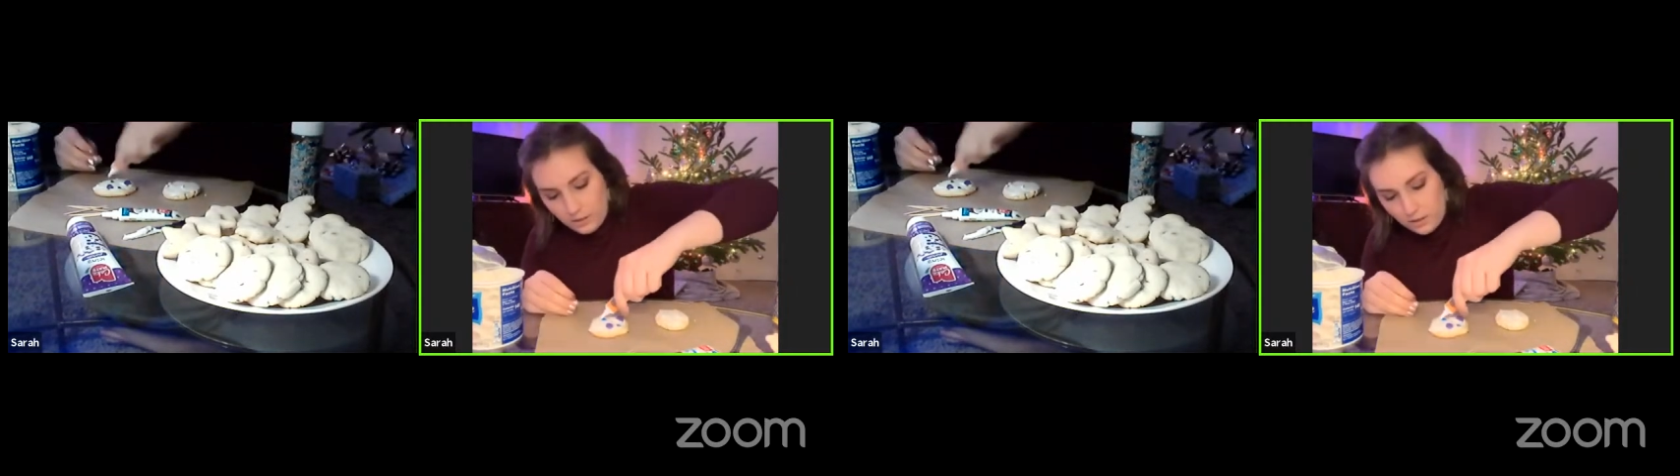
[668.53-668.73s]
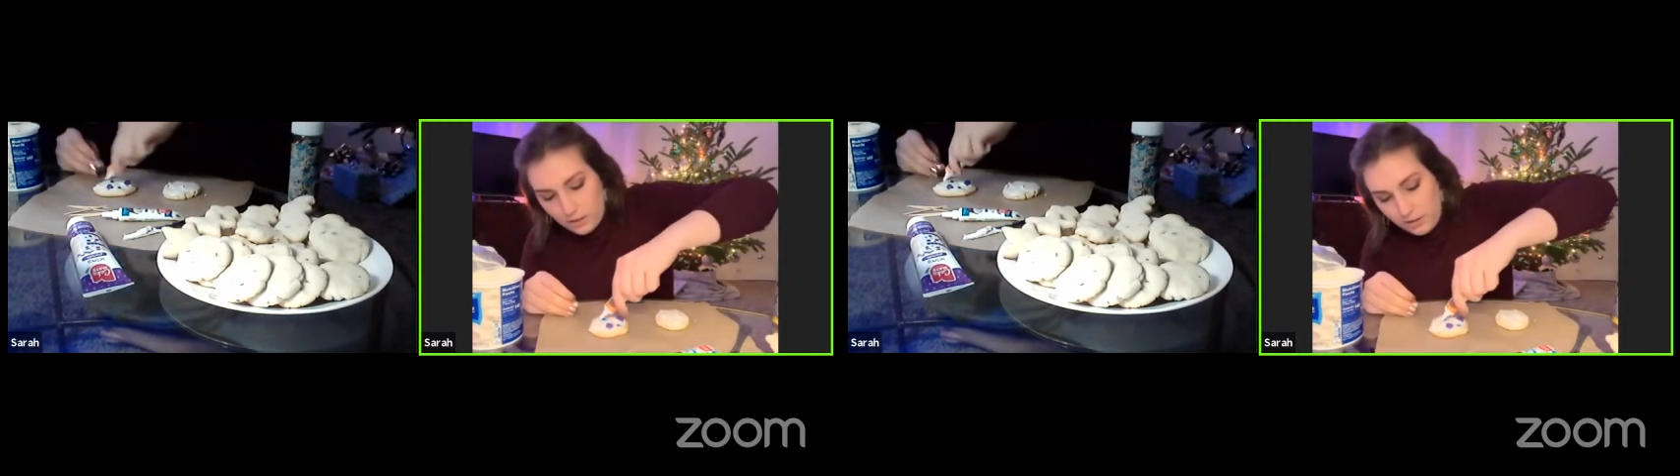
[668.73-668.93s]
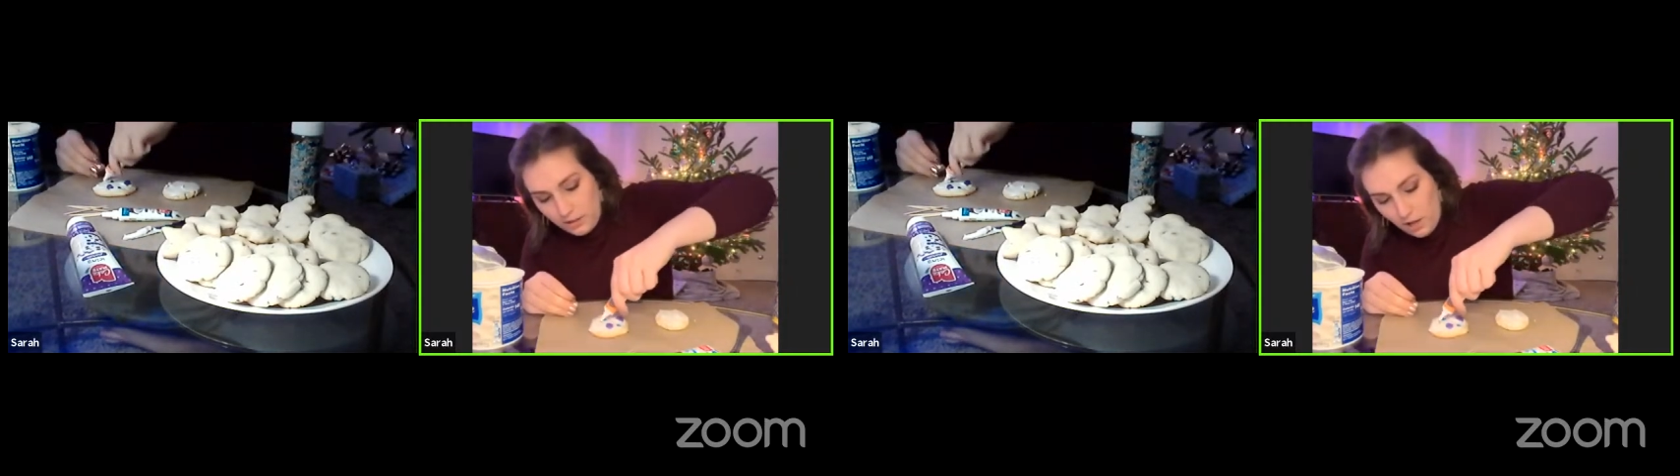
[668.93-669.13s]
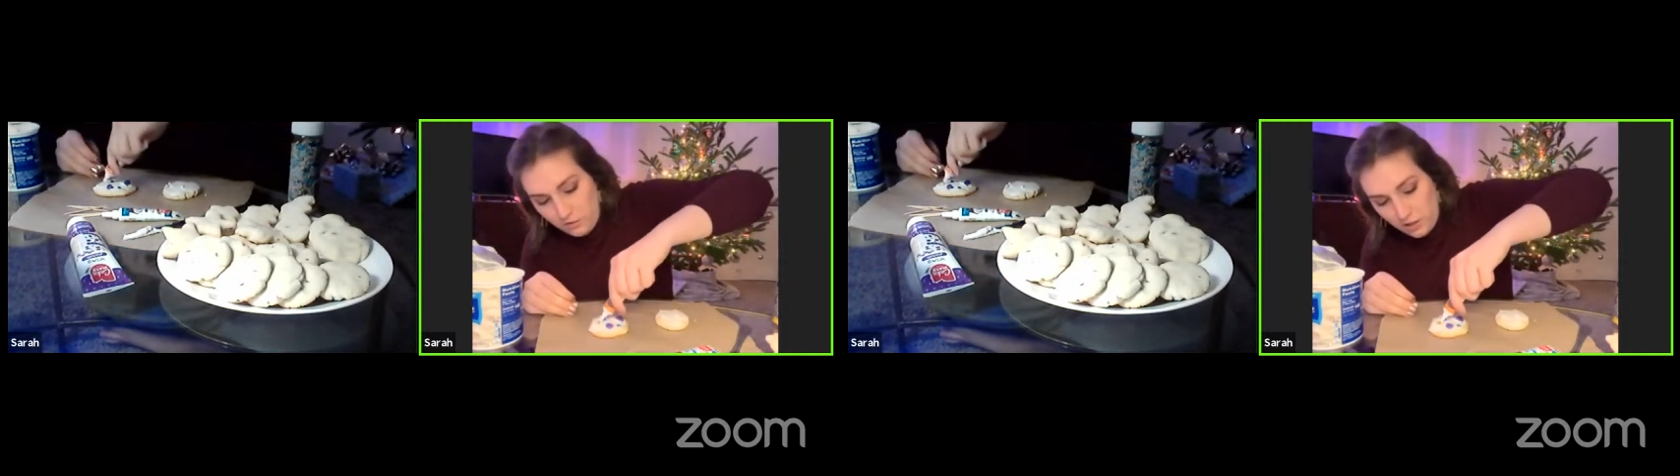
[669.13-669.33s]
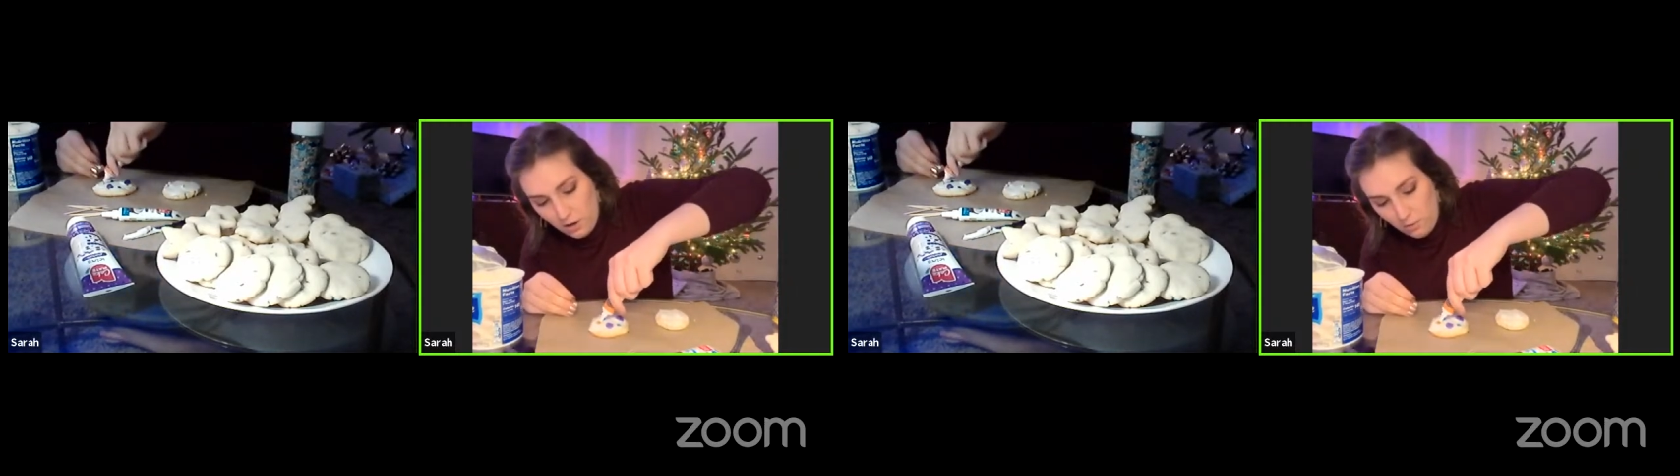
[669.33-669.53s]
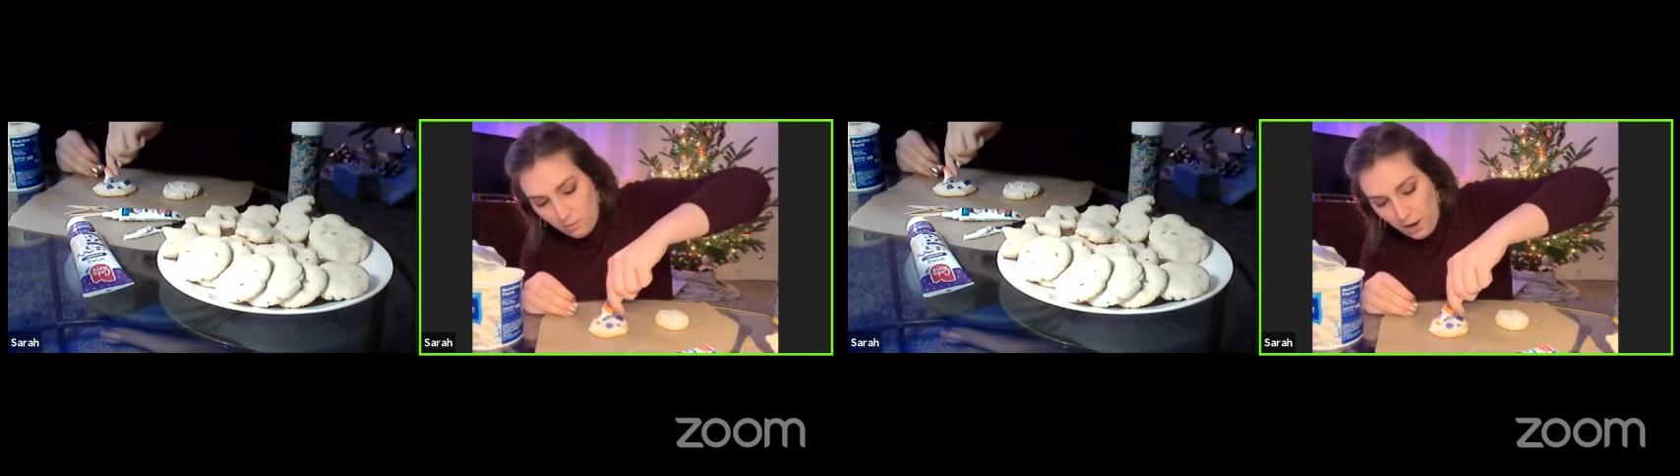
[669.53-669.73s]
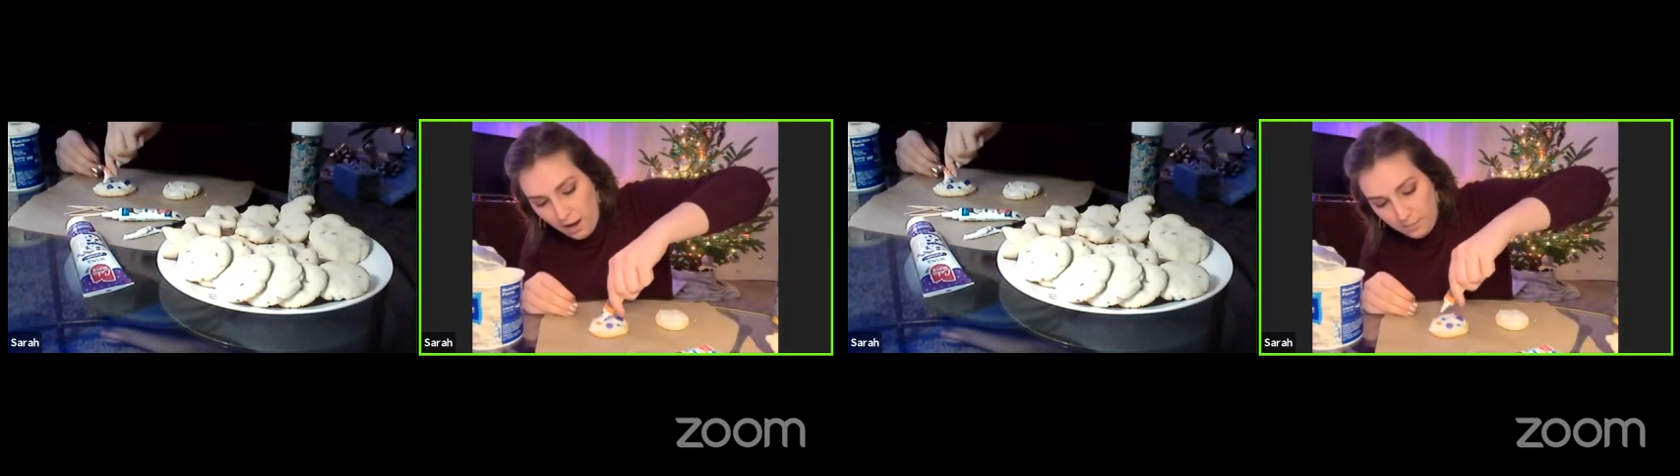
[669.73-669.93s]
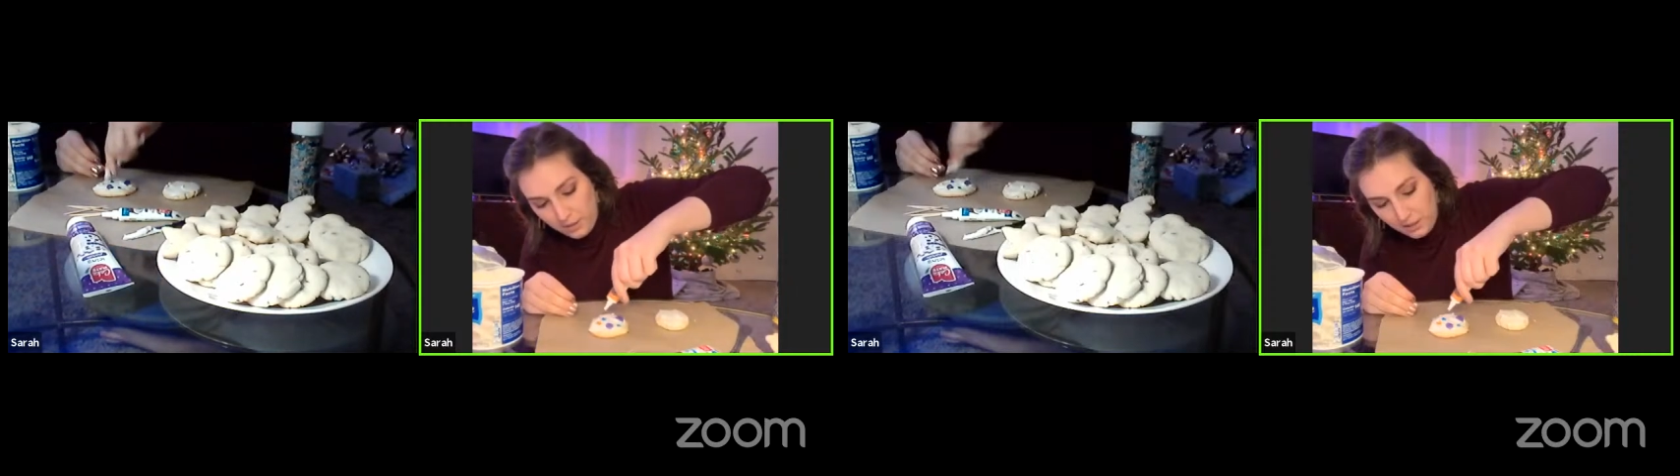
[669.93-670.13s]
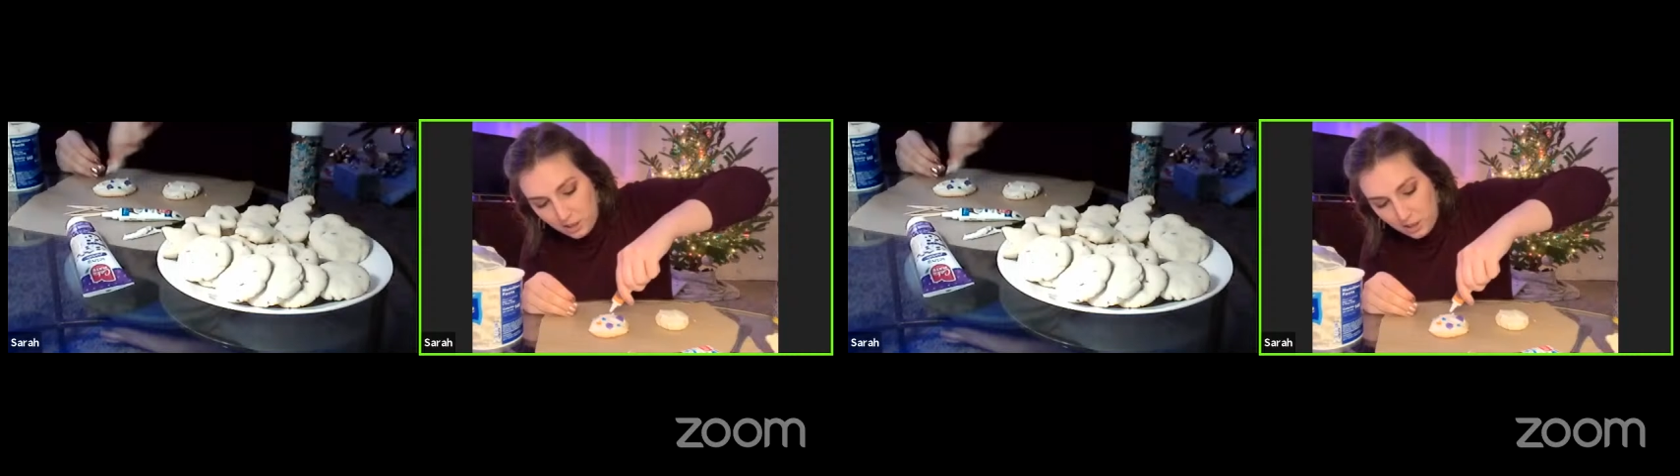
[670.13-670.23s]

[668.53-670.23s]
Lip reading: So I'd love to know, pop in the